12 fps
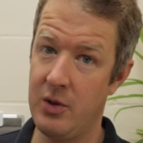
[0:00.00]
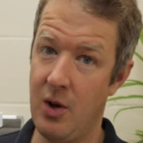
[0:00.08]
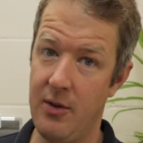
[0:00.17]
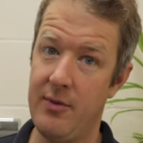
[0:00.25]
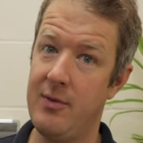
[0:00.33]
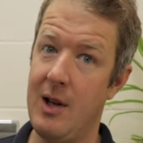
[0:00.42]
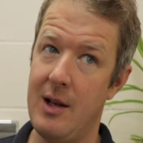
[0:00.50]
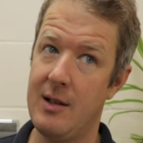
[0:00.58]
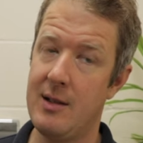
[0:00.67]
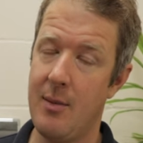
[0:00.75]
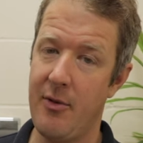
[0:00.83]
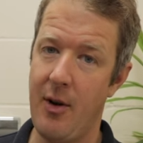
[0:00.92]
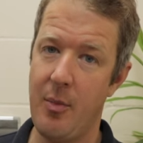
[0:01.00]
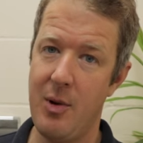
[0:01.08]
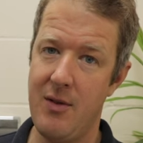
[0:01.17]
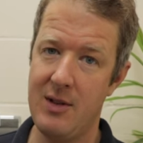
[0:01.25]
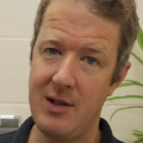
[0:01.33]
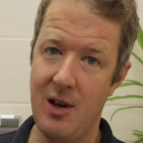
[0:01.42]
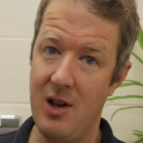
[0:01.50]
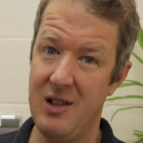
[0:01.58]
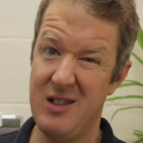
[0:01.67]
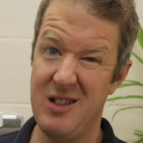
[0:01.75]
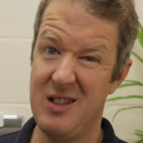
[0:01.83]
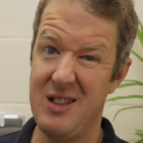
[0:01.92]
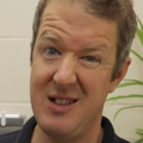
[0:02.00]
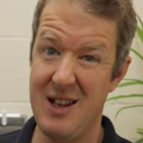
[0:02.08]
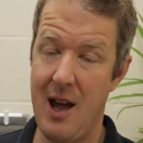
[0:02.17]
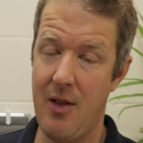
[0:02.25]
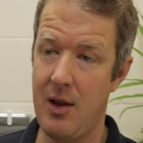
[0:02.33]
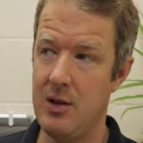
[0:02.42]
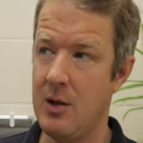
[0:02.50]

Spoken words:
of like some of our previous clients just to see how they're